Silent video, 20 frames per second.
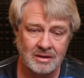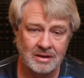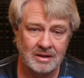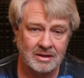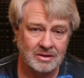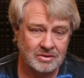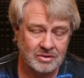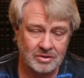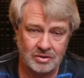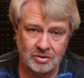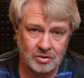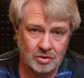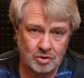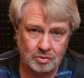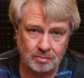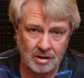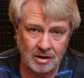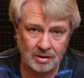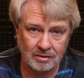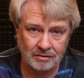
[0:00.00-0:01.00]
It's just a
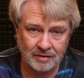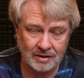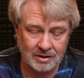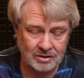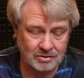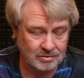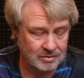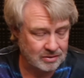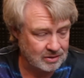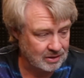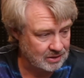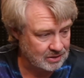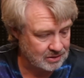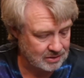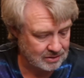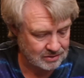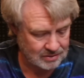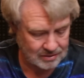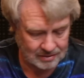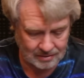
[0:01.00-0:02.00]
smaller phase
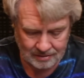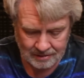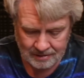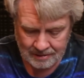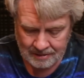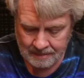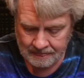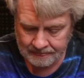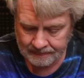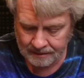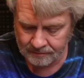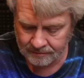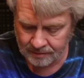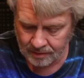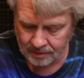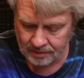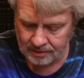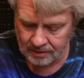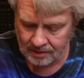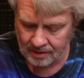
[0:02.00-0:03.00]
rotation. So the
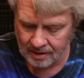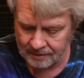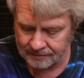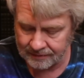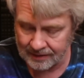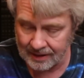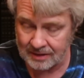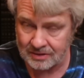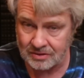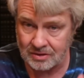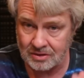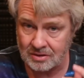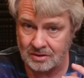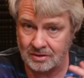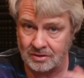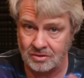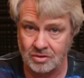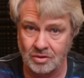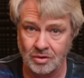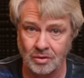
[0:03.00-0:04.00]
vertical off axis
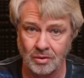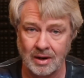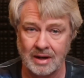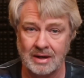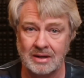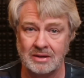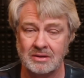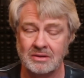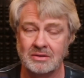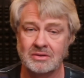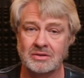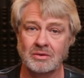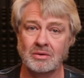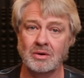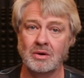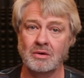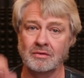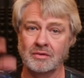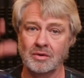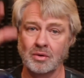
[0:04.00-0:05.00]
looks great. So
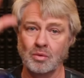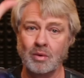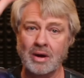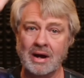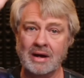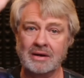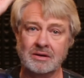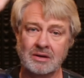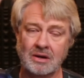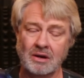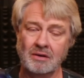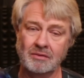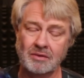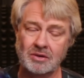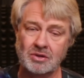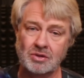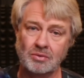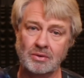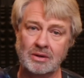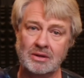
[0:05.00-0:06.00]
over a wide
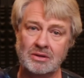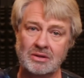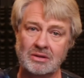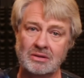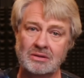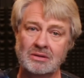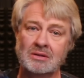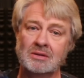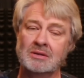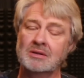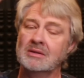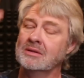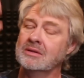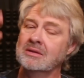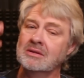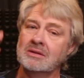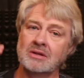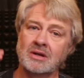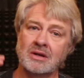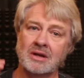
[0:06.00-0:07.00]
coverage region,
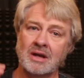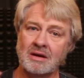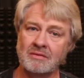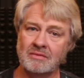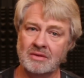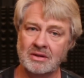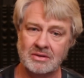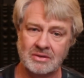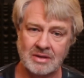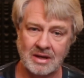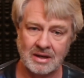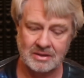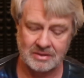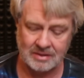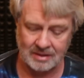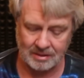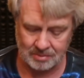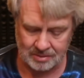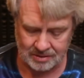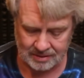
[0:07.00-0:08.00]
going to have the exact
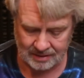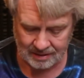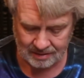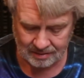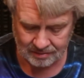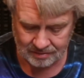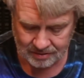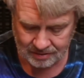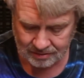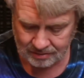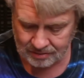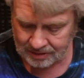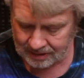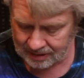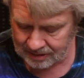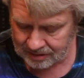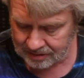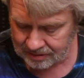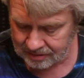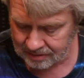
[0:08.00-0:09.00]
same sound, so
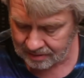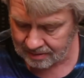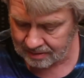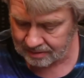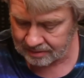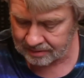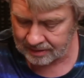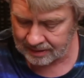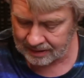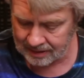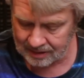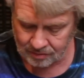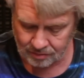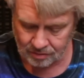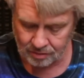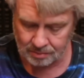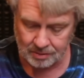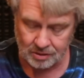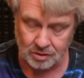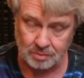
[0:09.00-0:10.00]
chances are the
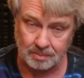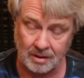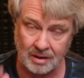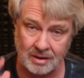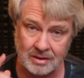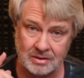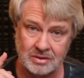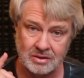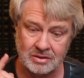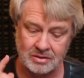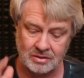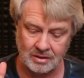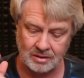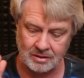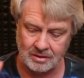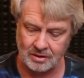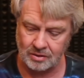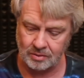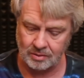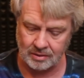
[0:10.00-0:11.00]
in-room response is going
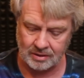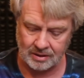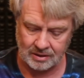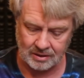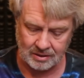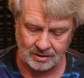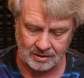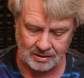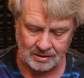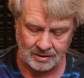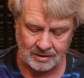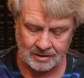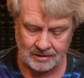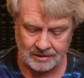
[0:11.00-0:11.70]
to look really good.